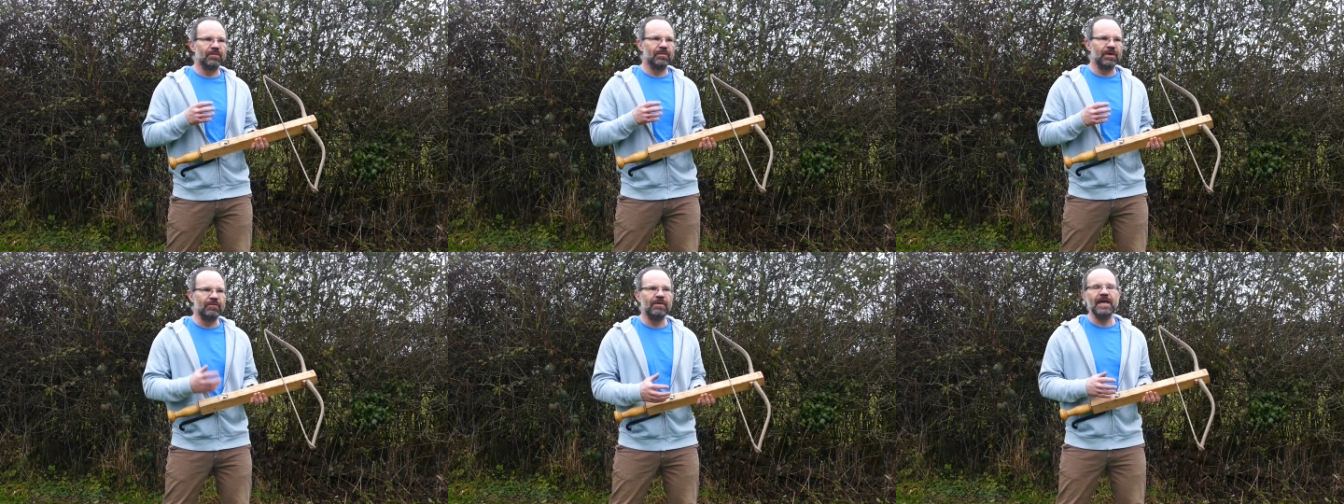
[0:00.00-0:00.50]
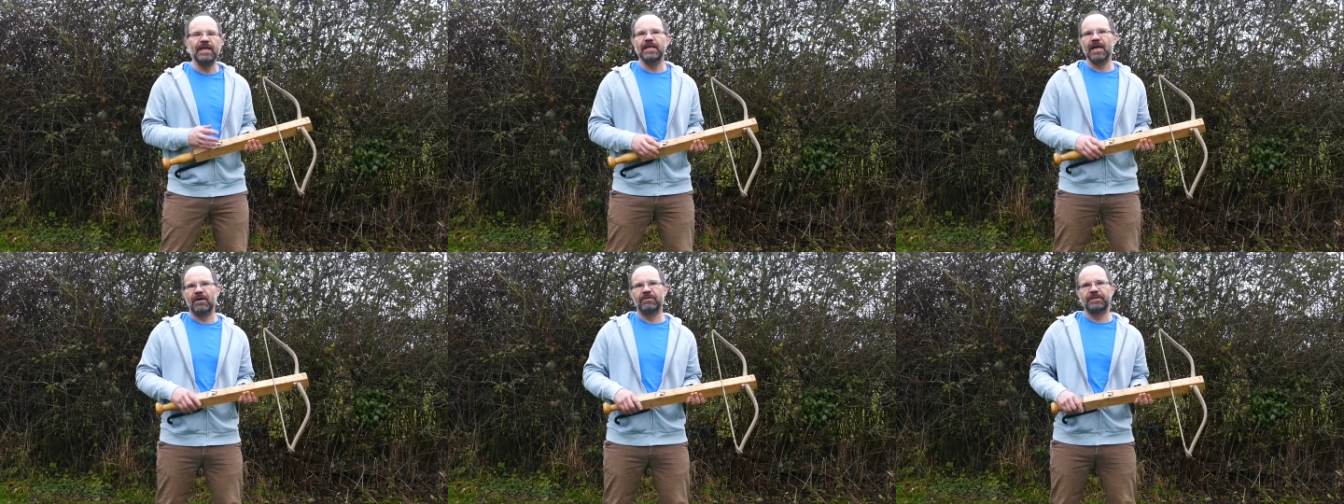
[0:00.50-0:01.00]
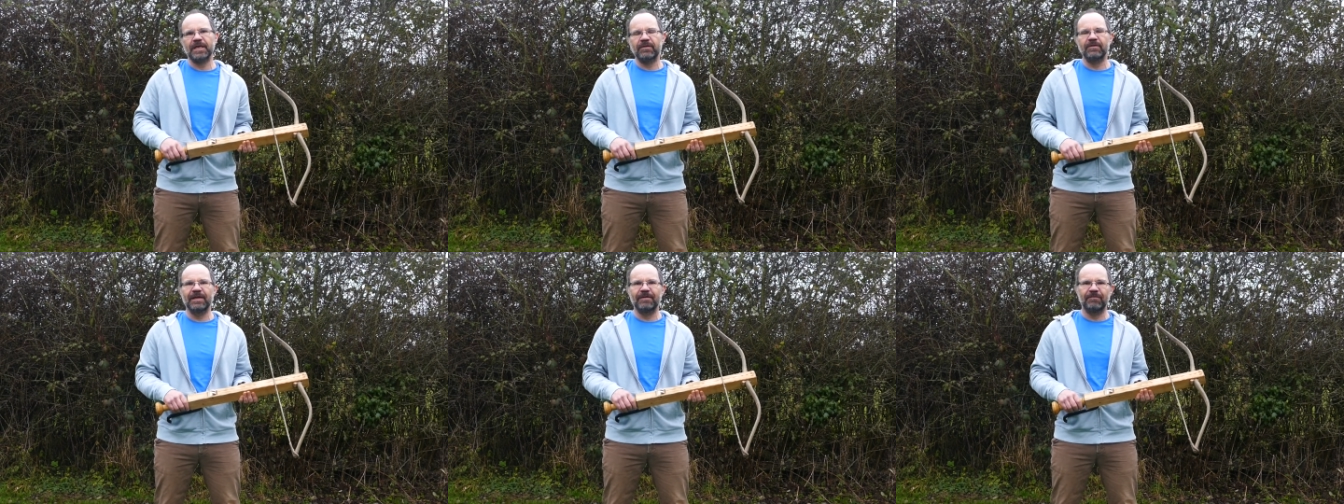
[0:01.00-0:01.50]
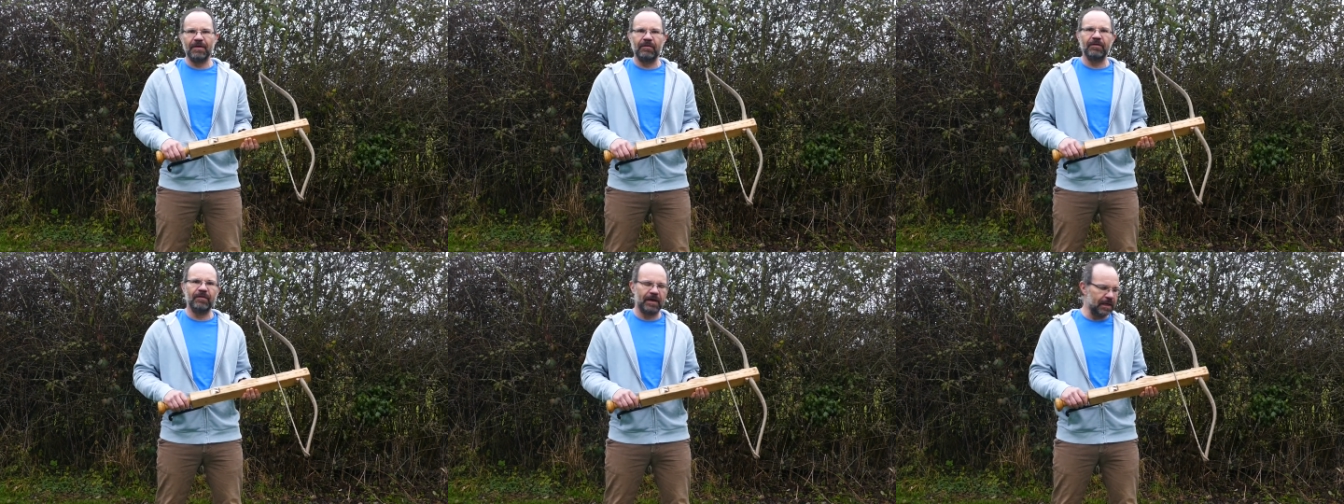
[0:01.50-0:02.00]
we really know genuinely
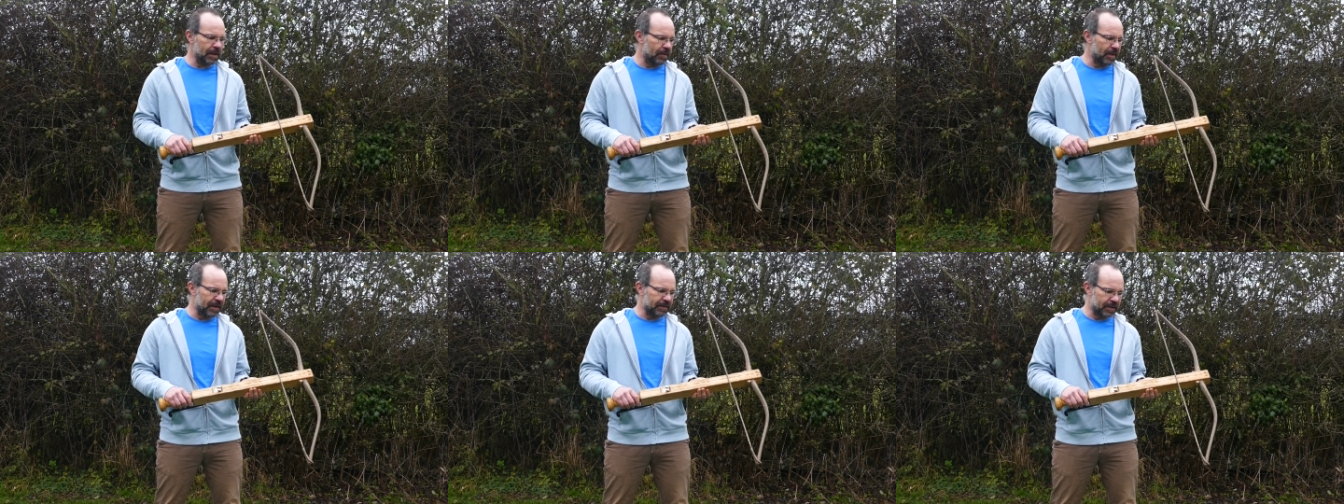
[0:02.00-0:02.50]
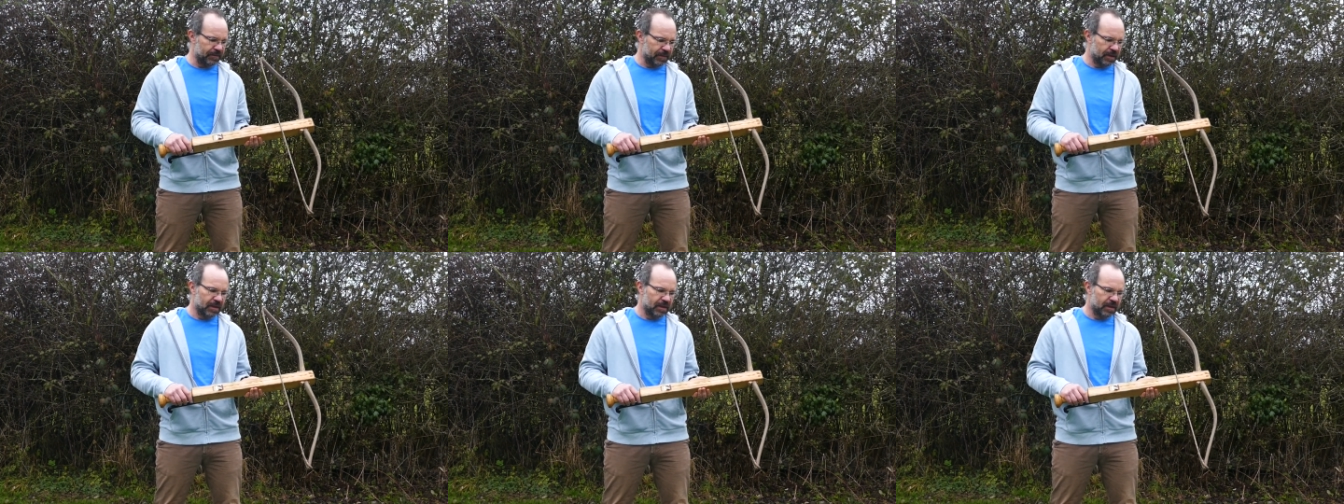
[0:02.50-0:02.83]
very, very little about it.